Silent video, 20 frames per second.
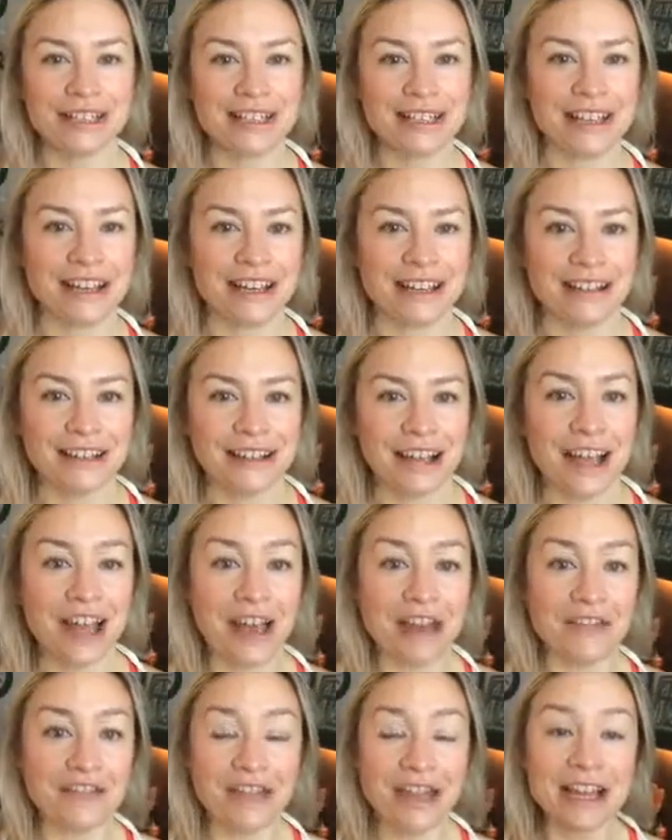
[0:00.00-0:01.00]
So
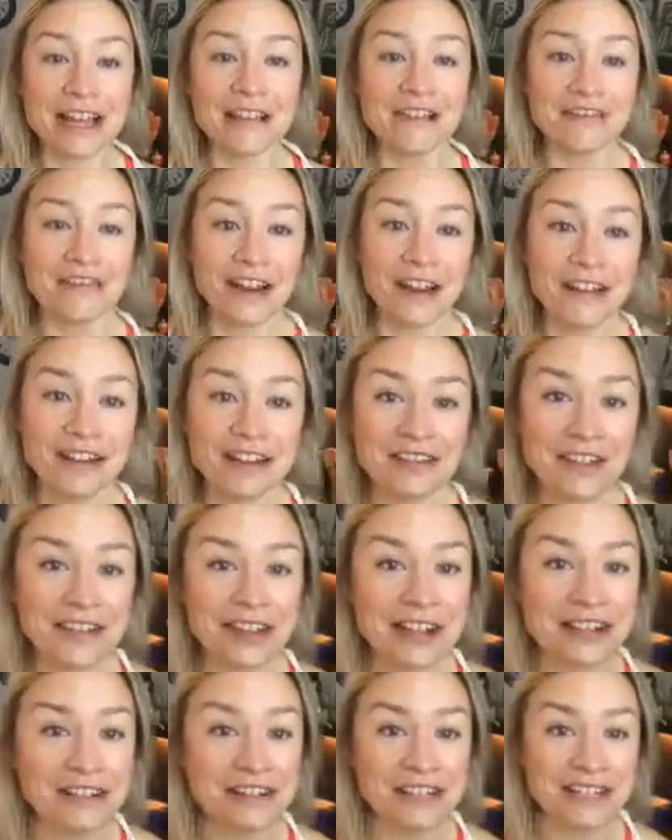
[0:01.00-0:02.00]
feeling very, very
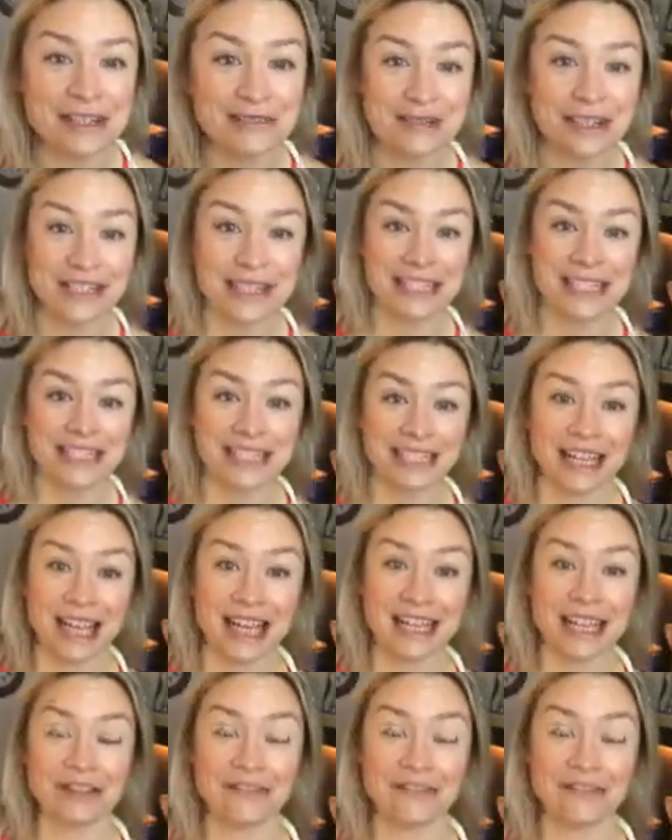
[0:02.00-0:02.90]
Christmassy today.